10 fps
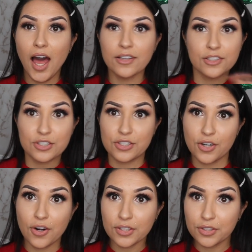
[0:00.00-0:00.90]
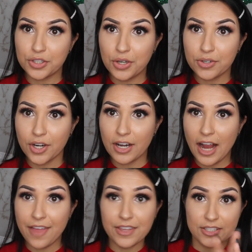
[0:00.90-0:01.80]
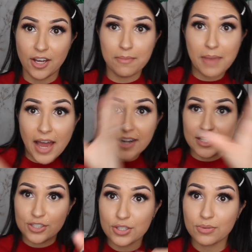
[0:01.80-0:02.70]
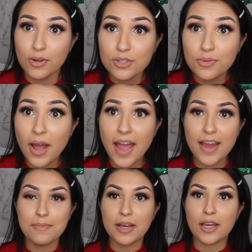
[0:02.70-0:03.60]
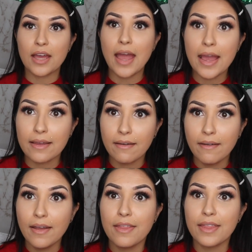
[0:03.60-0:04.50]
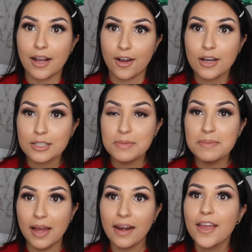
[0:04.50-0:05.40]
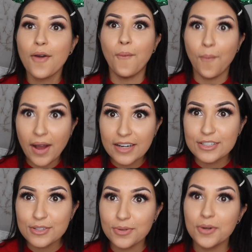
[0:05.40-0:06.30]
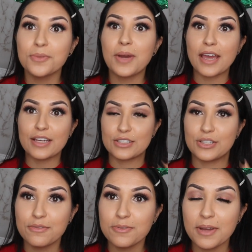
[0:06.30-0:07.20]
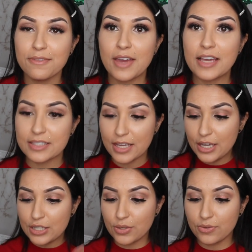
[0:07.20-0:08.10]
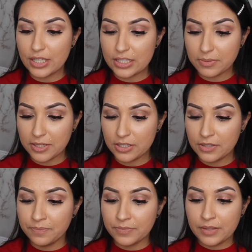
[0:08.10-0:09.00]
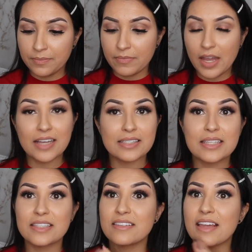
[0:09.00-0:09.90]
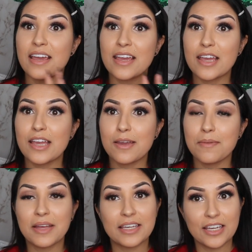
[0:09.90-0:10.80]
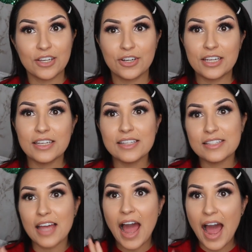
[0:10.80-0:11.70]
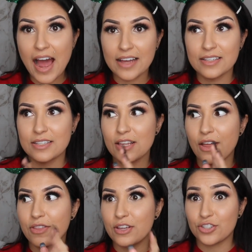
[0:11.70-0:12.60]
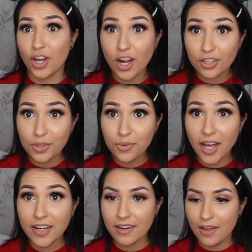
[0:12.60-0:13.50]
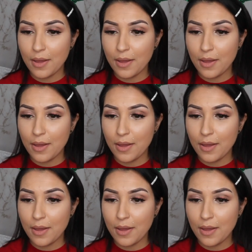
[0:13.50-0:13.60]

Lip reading: a little dessert or a little yogurt, and it's gone bad, and he just throws it away, and I'm like, hey, that cost me money, why did you throw it away? It's good for my face. So this one has the same like ingredients as the chocolate one,